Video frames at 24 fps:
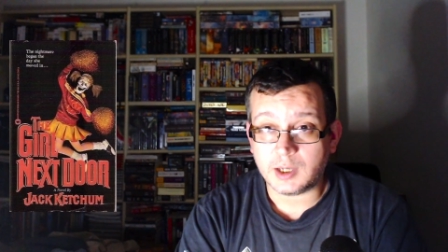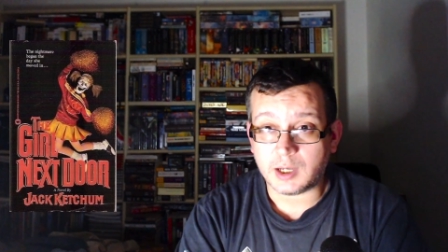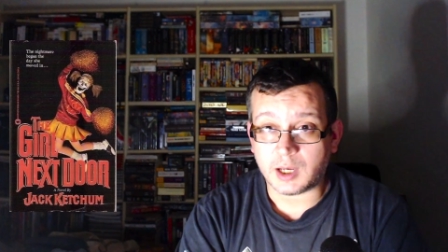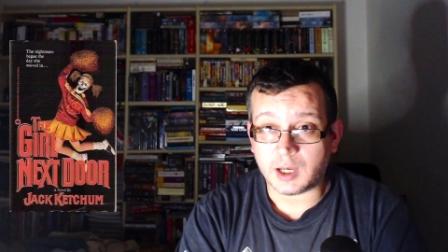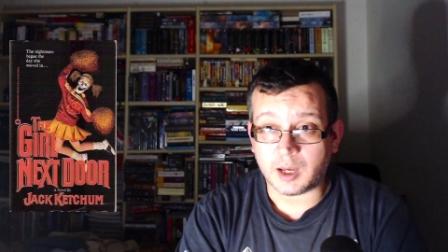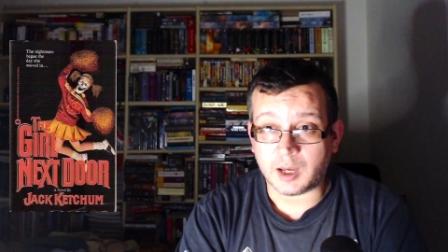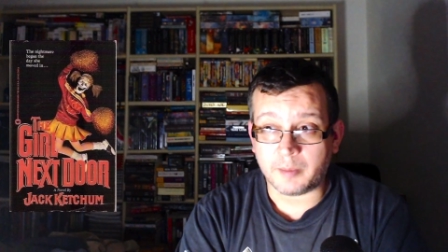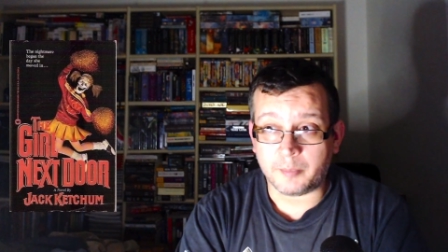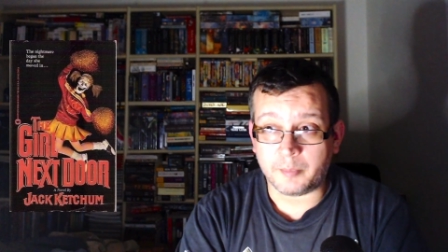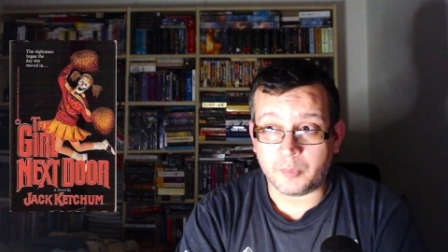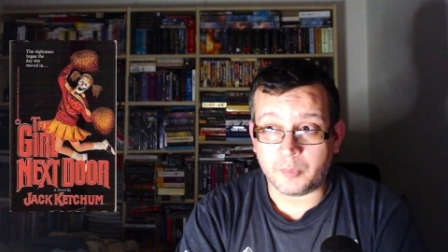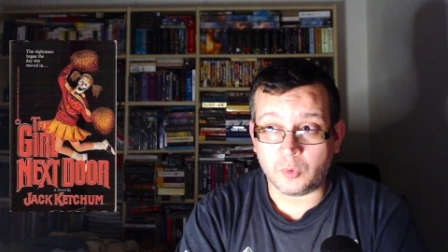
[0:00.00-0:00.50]

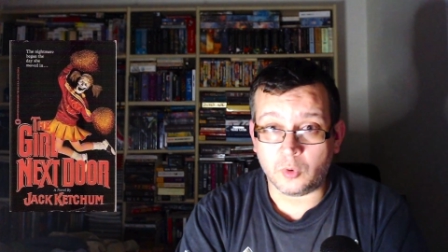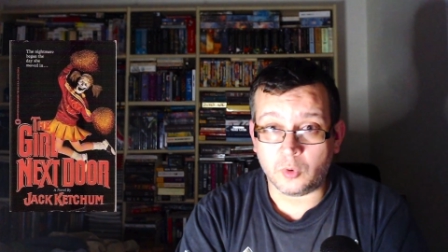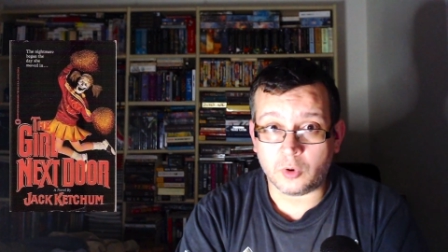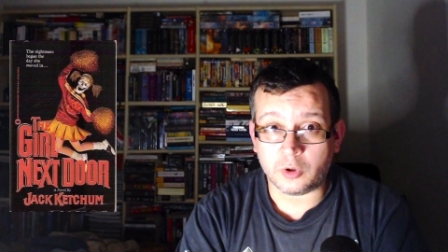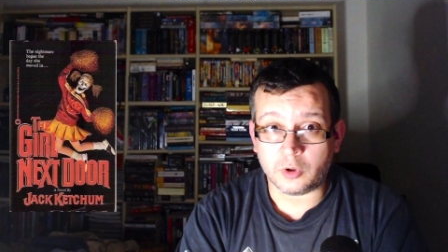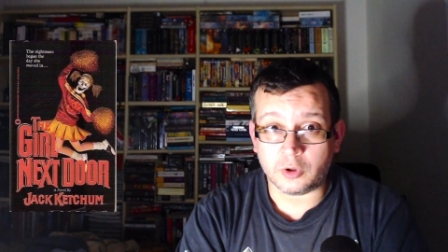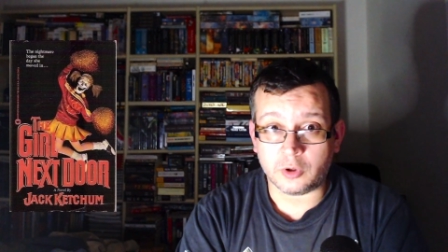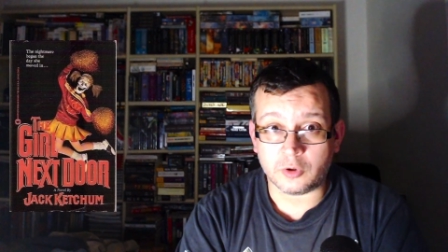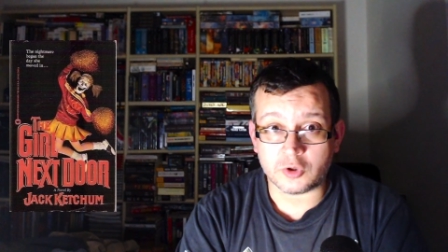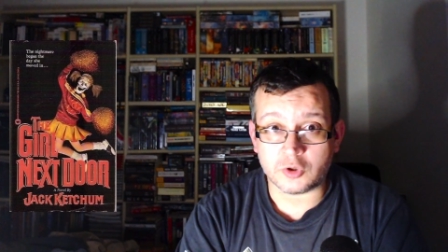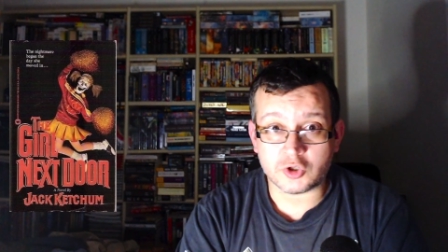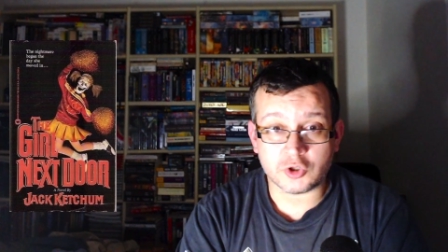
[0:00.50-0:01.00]
a book
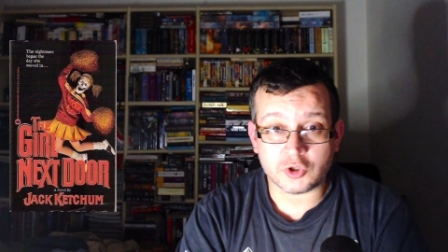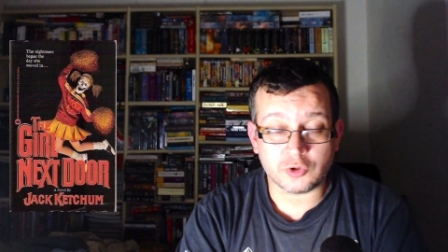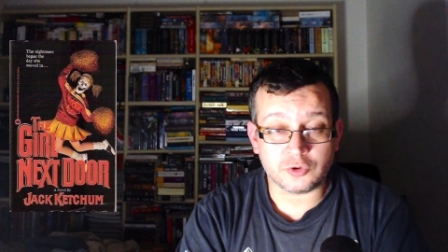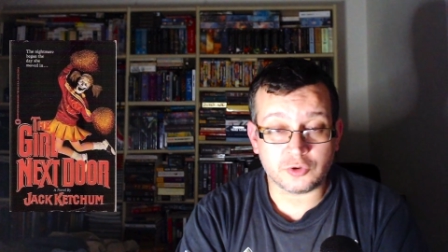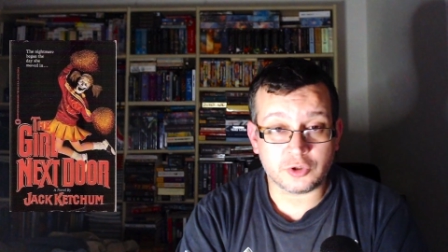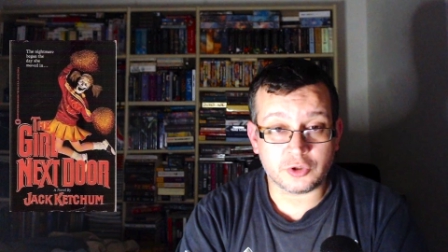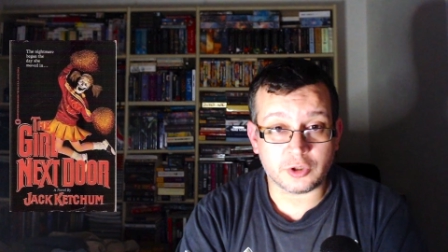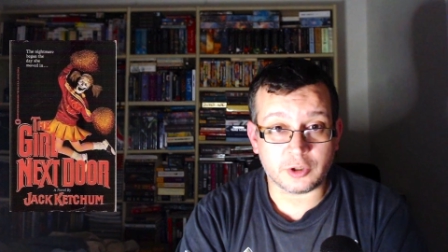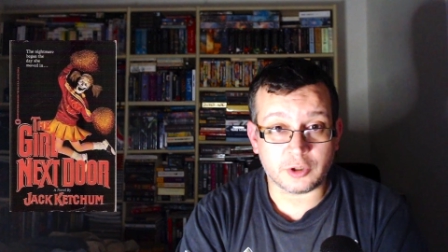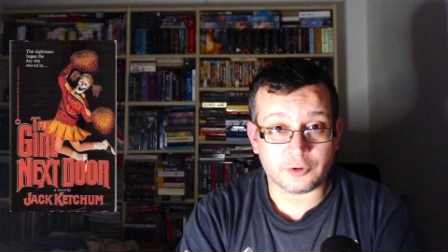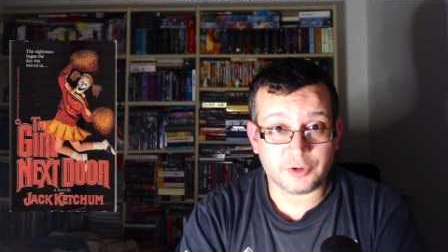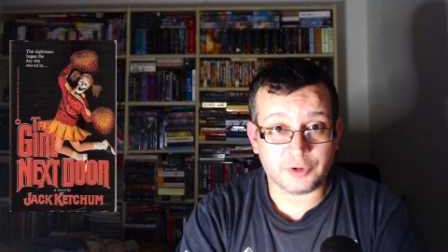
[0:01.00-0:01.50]
you
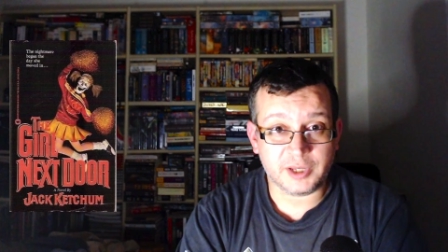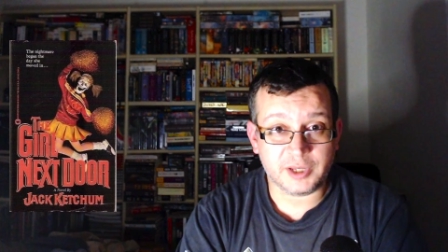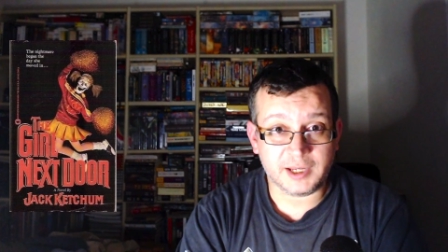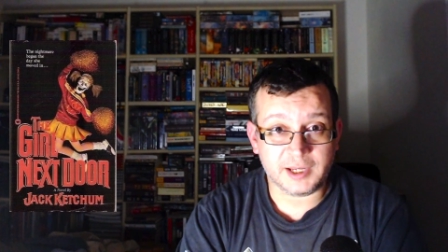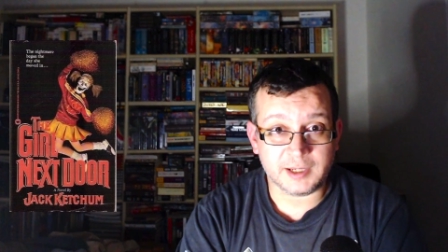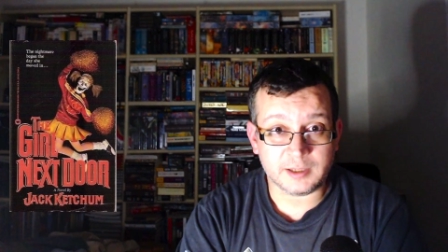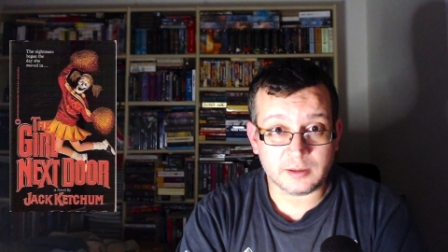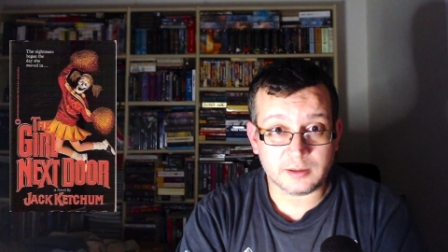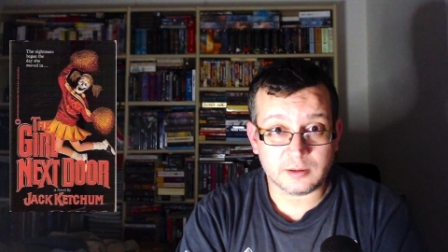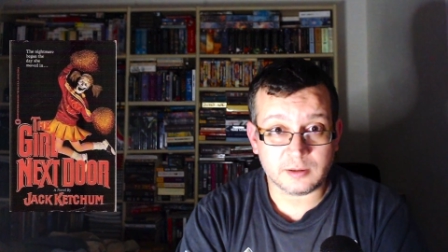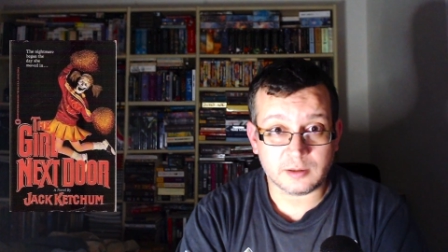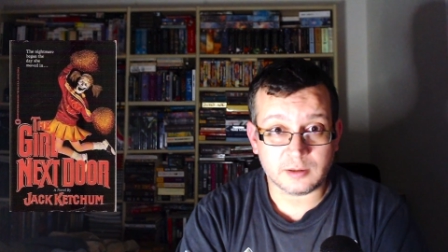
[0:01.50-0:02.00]
should
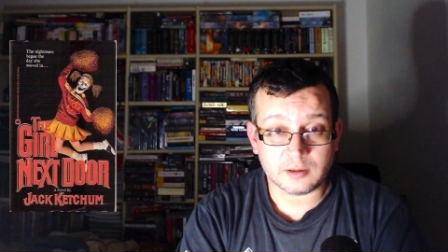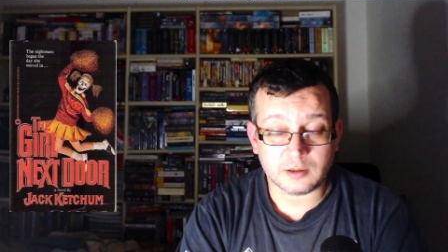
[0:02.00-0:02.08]
read